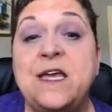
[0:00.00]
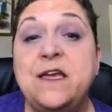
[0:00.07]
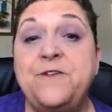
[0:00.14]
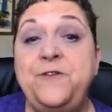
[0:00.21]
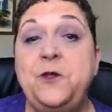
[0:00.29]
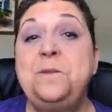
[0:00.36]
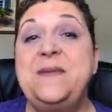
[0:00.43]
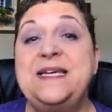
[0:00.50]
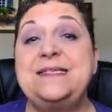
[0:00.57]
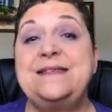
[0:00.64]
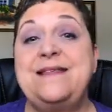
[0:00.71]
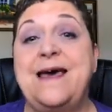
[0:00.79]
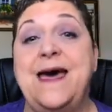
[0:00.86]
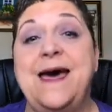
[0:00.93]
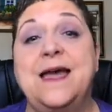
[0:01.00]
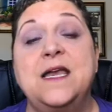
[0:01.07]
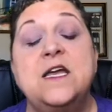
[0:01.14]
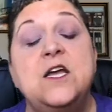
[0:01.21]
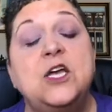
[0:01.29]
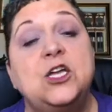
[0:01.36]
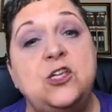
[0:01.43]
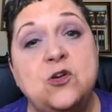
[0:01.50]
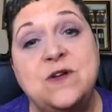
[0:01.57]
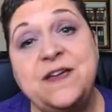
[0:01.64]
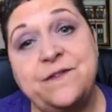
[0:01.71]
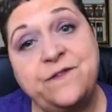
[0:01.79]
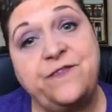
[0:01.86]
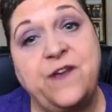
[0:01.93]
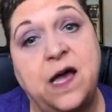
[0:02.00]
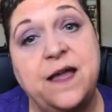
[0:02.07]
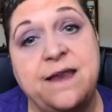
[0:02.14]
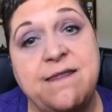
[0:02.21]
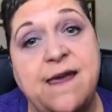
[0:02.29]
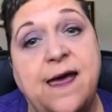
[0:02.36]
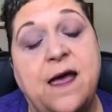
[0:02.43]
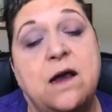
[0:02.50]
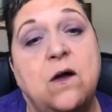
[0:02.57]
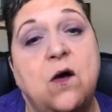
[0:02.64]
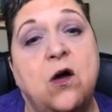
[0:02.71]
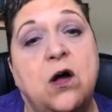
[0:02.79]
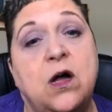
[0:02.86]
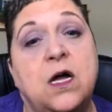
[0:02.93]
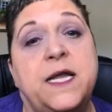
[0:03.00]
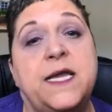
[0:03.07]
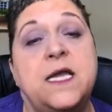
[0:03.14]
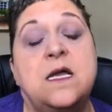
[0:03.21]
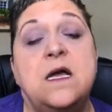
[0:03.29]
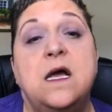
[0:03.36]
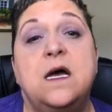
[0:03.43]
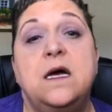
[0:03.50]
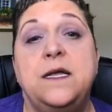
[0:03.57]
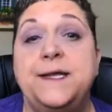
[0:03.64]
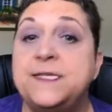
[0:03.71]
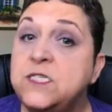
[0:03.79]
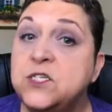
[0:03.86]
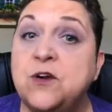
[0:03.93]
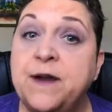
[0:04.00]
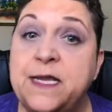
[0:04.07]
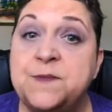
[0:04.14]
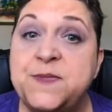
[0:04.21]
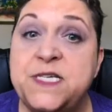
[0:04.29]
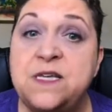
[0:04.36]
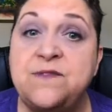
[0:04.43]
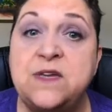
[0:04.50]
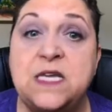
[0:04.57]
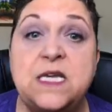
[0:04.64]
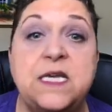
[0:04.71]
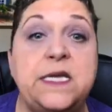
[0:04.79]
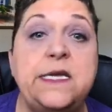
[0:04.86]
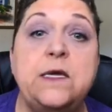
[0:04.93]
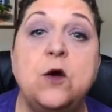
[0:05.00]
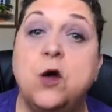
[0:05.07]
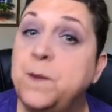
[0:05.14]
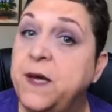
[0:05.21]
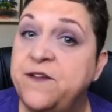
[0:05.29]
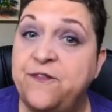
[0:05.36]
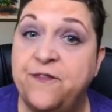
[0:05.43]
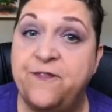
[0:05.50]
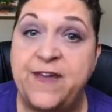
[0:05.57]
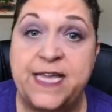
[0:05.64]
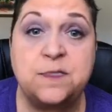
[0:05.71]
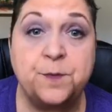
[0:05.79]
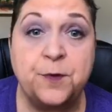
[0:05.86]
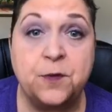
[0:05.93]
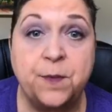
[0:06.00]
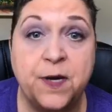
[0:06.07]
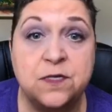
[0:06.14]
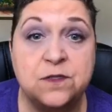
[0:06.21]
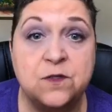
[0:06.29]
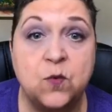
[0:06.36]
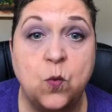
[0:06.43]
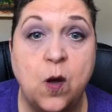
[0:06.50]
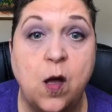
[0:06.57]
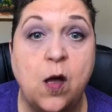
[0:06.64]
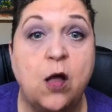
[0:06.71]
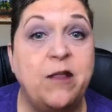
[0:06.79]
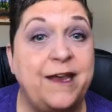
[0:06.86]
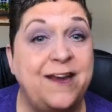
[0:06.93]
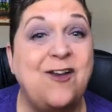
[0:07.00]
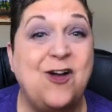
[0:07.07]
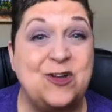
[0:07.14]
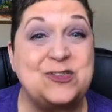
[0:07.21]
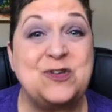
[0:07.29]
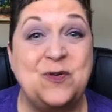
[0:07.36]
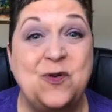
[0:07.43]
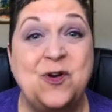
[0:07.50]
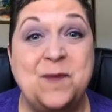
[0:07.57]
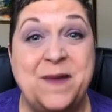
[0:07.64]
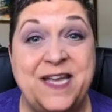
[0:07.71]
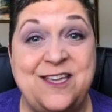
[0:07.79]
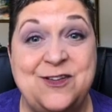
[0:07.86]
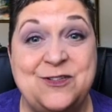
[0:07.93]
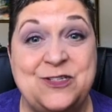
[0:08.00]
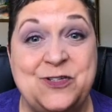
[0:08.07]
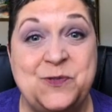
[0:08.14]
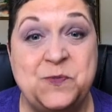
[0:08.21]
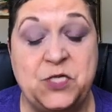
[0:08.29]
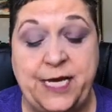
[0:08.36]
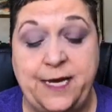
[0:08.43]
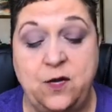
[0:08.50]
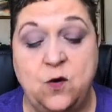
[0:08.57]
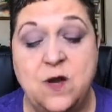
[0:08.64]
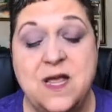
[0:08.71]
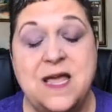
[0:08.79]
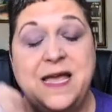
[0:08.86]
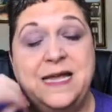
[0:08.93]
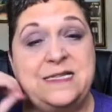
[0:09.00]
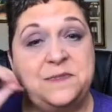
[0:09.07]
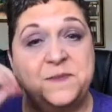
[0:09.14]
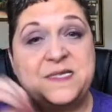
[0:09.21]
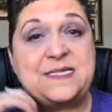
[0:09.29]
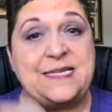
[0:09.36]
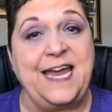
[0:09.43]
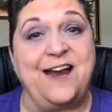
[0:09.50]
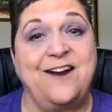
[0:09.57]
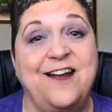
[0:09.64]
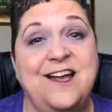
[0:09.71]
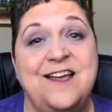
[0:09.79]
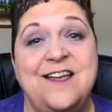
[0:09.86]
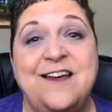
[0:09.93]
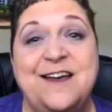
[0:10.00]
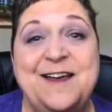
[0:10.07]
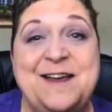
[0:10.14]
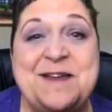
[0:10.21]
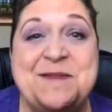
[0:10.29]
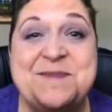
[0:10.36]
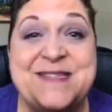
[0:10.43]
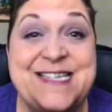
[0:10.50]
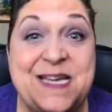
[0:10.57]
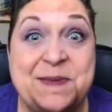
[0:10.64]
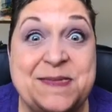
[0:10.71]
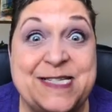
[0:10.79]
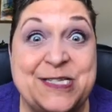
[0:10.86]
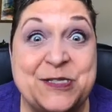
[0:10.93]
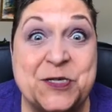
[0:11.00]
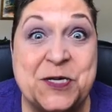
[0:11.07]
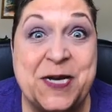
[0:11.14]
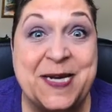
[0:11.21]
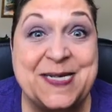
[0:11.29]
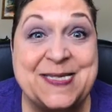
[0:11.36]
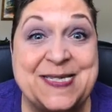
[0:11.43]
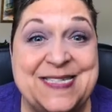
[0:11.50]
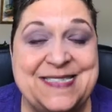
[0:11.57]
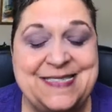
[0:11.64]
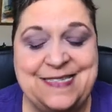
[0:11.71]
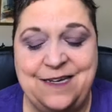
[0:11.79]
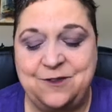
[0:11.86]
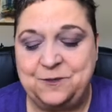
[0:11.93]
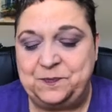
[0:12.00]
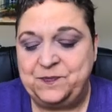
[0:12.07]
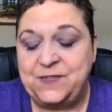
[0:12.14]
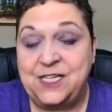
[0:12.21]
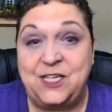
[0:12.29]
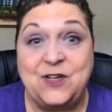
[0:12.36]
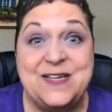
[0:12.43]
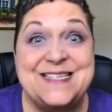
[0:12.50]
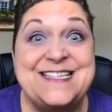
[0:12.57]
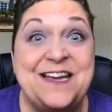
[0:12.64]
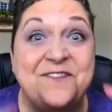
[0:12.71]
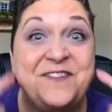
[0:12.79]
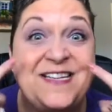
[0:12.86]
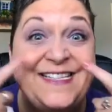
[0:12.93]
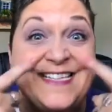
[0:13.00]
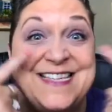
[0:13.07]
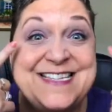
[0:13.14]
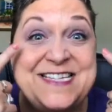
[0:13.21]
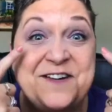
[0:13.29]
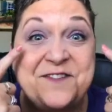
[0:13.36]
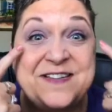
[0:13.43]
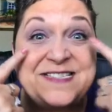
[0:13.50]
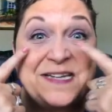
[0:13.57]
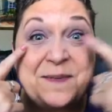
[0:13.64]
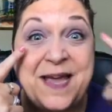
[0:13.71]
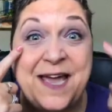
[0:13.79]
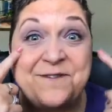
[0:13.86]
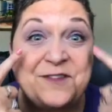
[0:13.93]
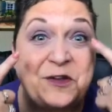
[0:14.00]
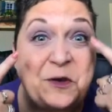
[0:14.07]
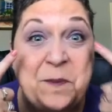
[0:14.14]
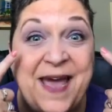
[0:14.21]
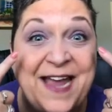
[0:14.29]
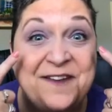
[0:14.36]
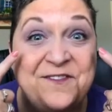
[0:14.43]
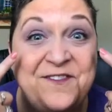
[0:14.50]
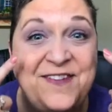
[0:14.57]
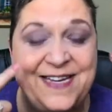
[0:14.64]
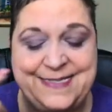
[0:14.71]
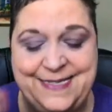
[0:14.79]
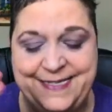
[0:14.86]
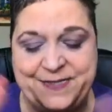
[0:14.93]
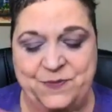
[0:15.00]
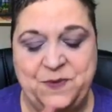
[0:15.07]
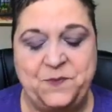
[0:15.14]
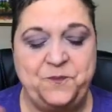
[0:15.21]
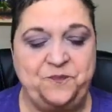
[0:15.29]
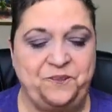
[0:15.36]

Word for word: If you miss that, you can find that on Instagram TV, on my Facebook personal wall, and also on my YouTube channel. It's Mascara um, Tips and Tricks. So you can definitely see the difference. I'm going to have to go back and fix this one.